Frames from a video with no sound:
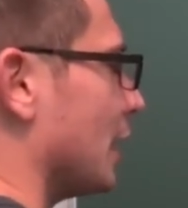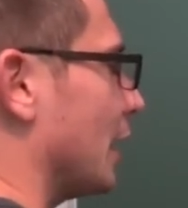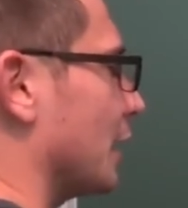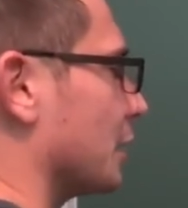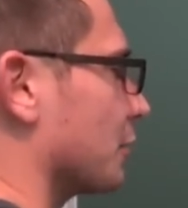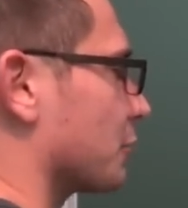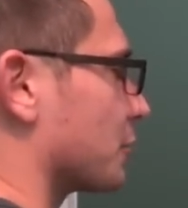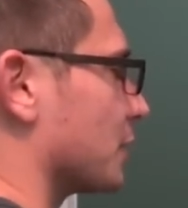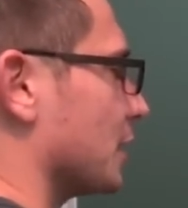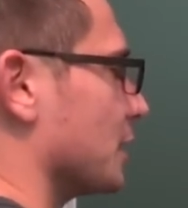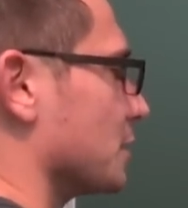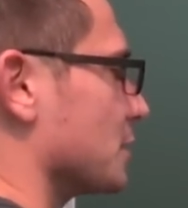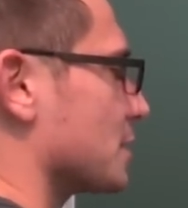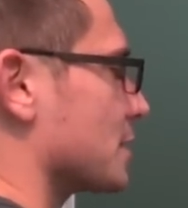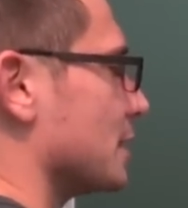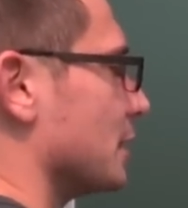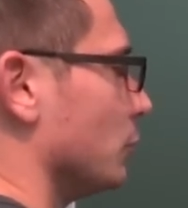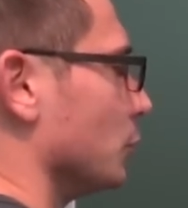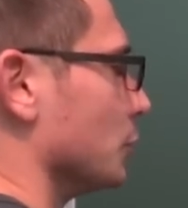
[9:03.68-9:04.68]
I have done it
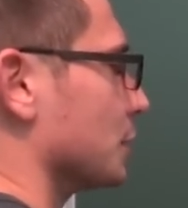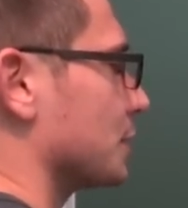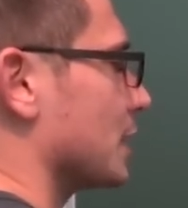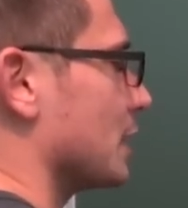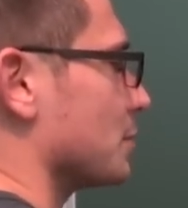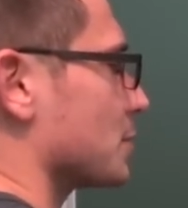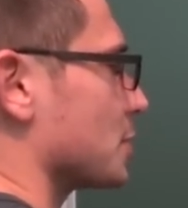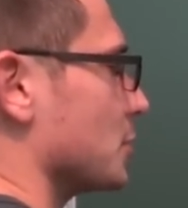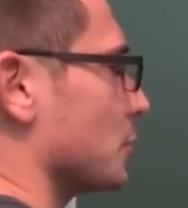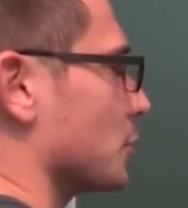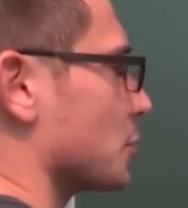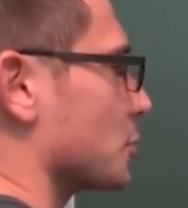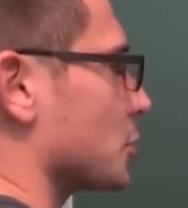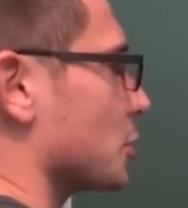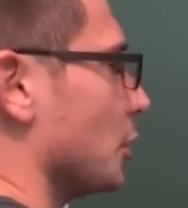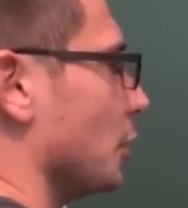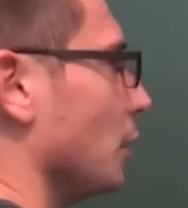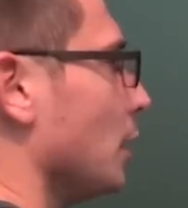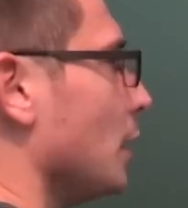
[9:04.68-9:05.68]
several times here on this
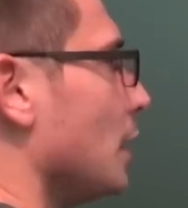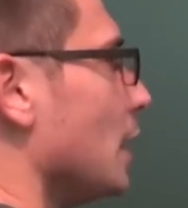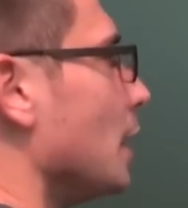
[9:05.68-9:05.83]
channel.